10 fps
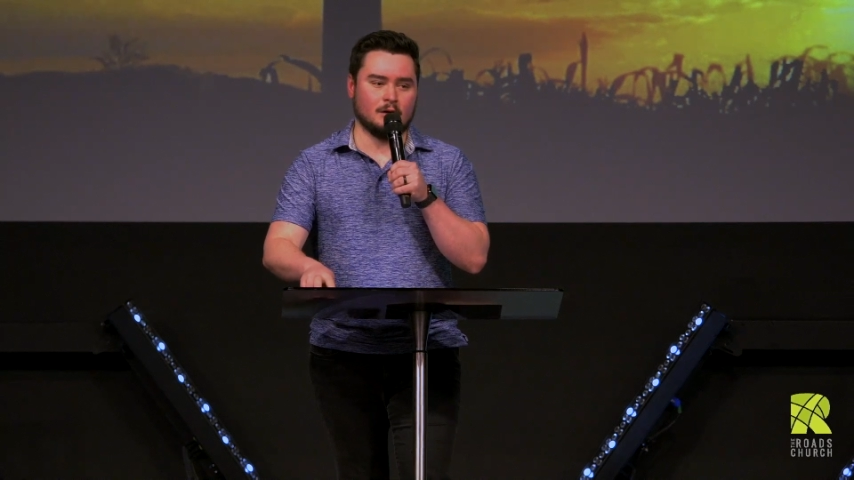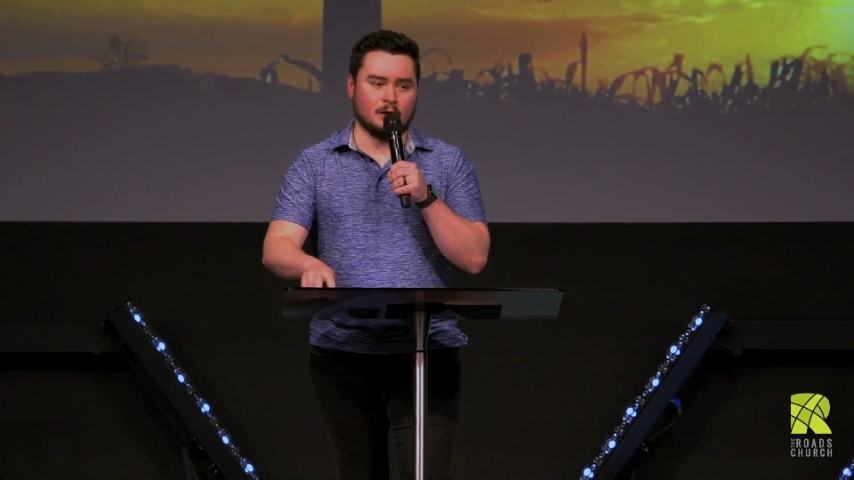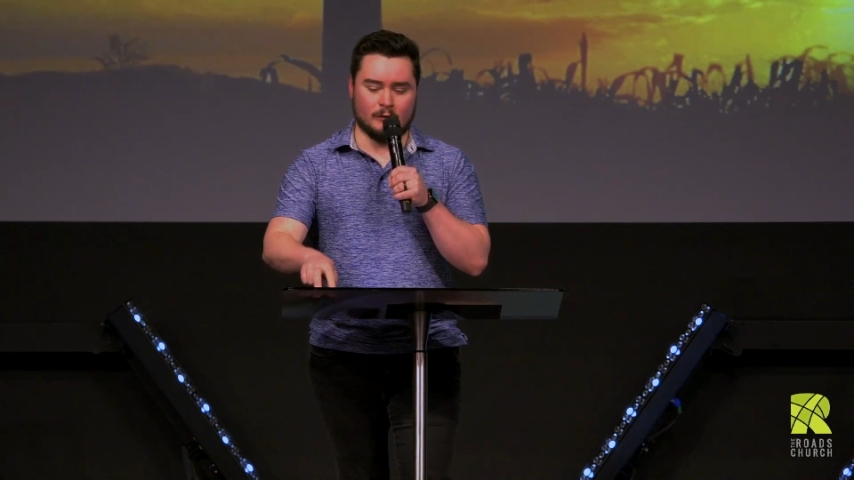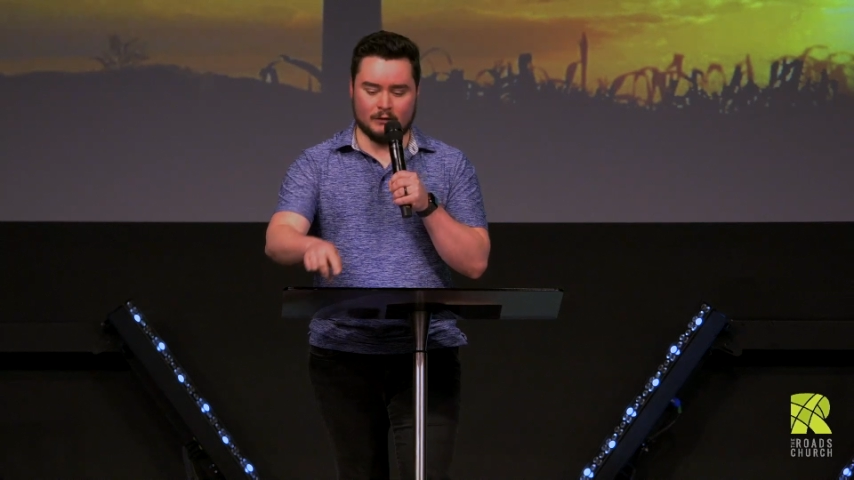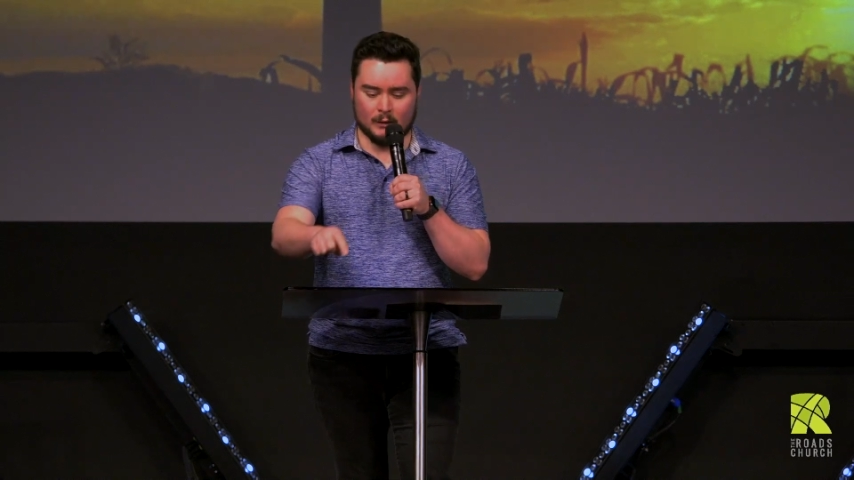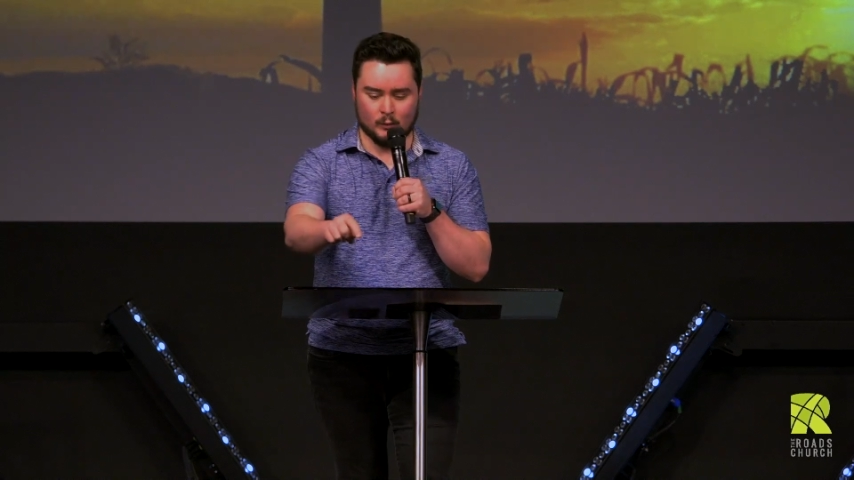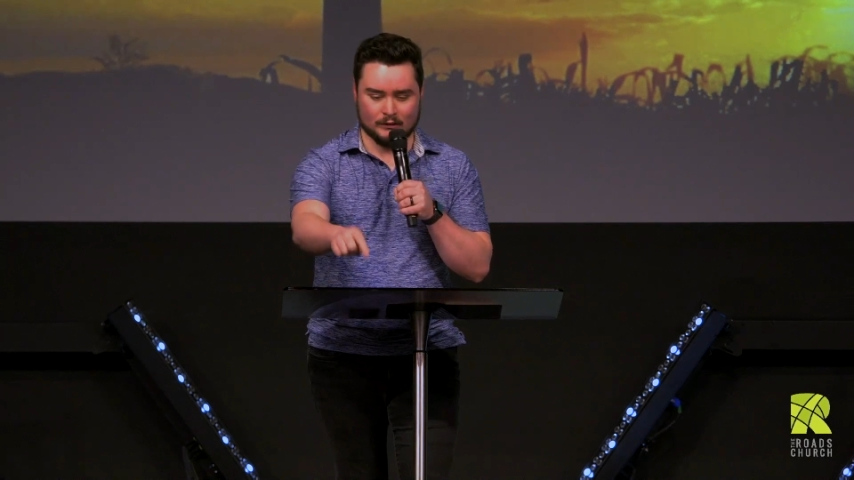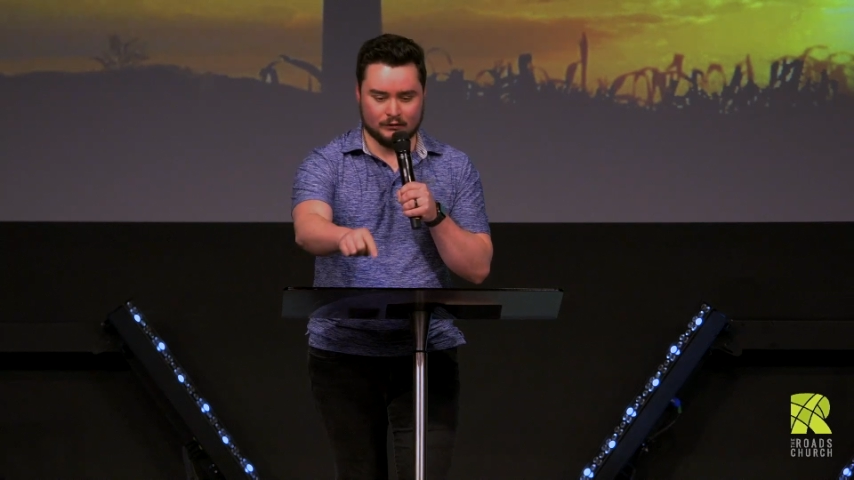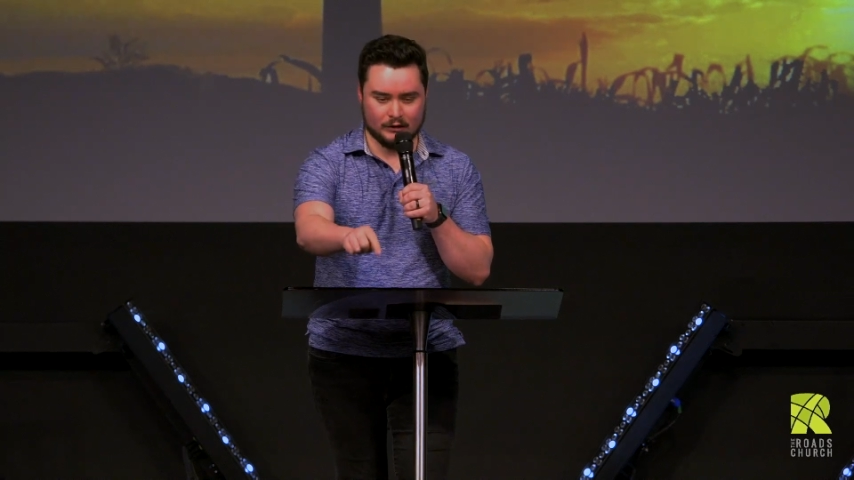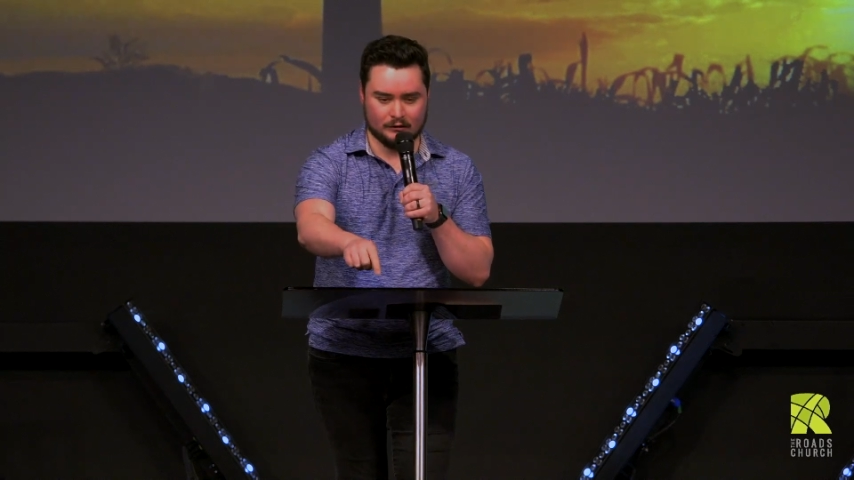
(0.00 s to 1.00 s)
of that one
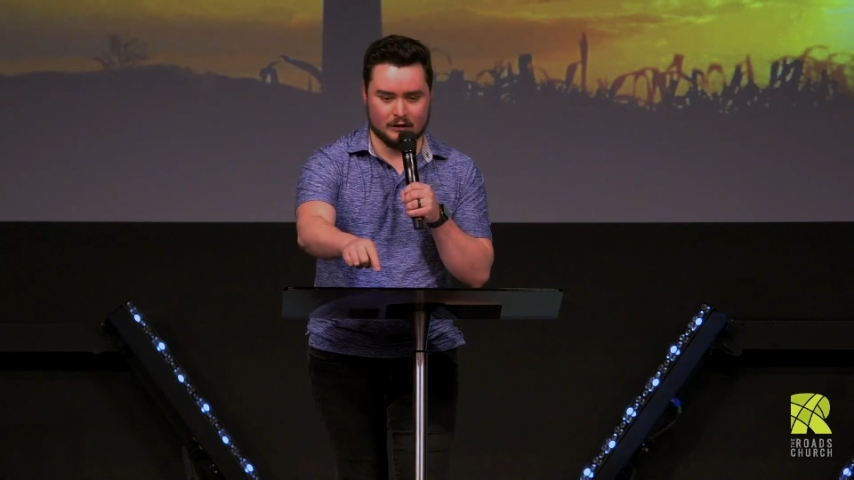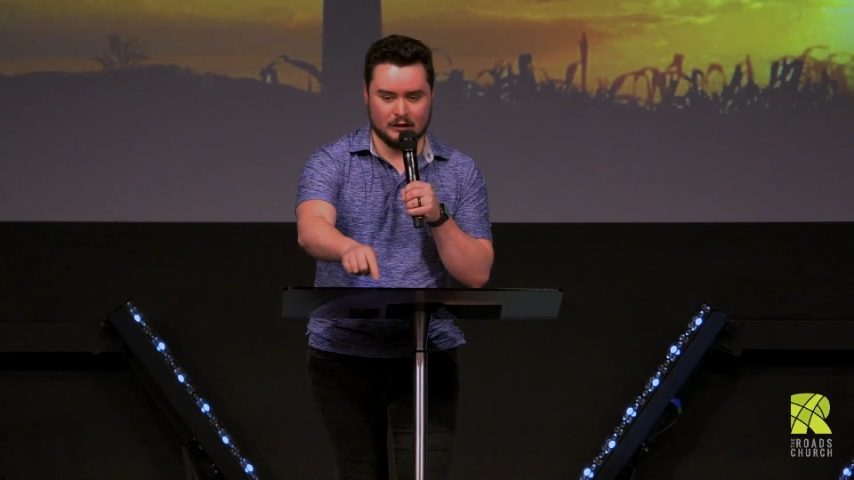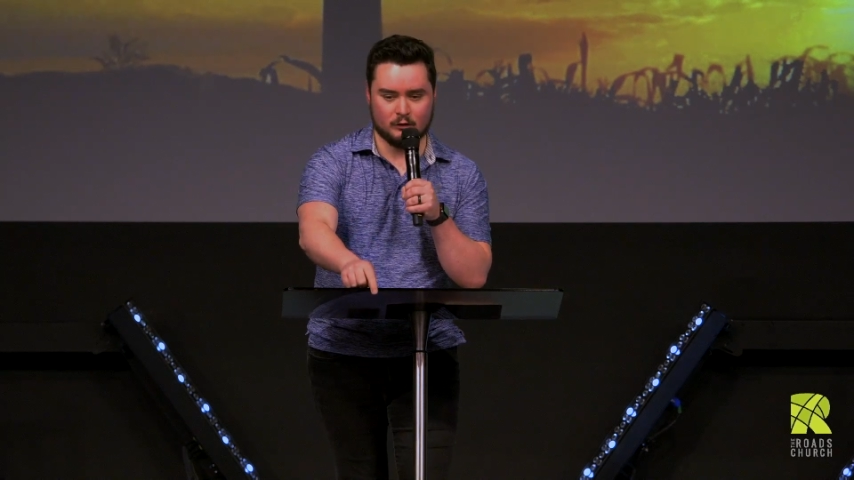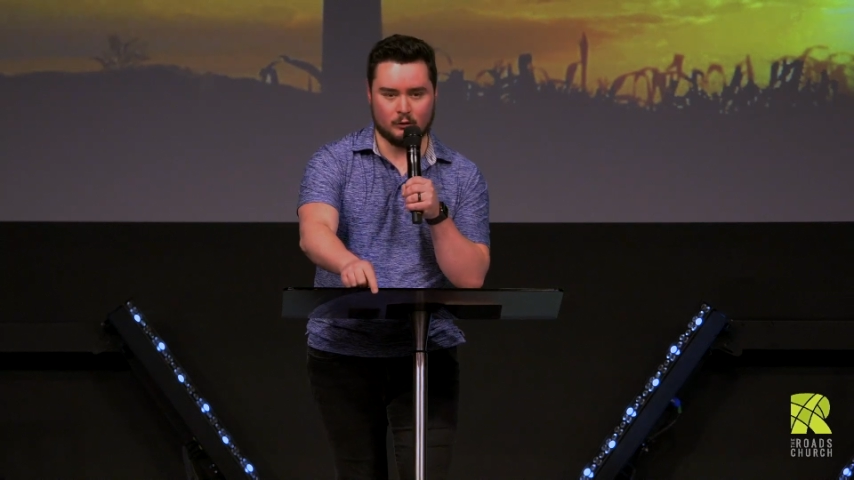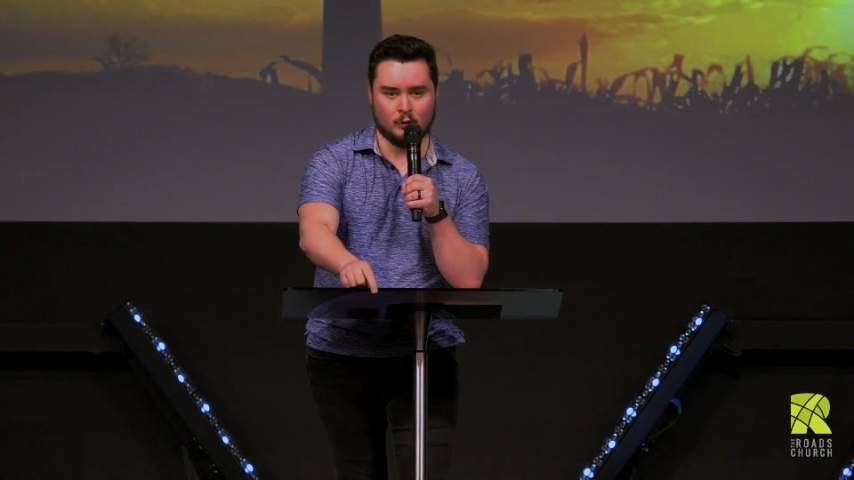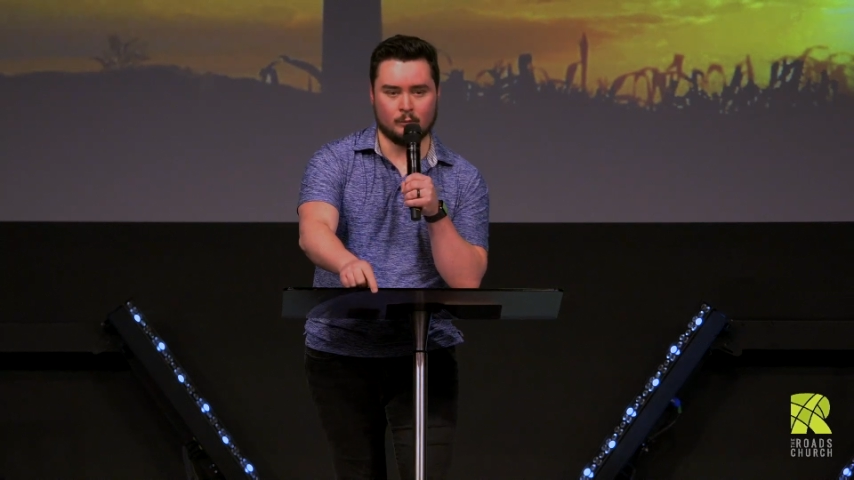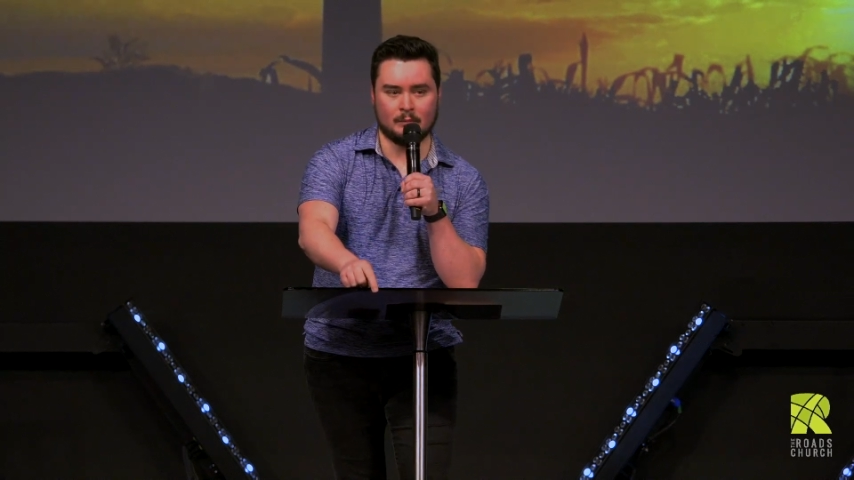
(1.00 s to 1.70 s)
16-year-old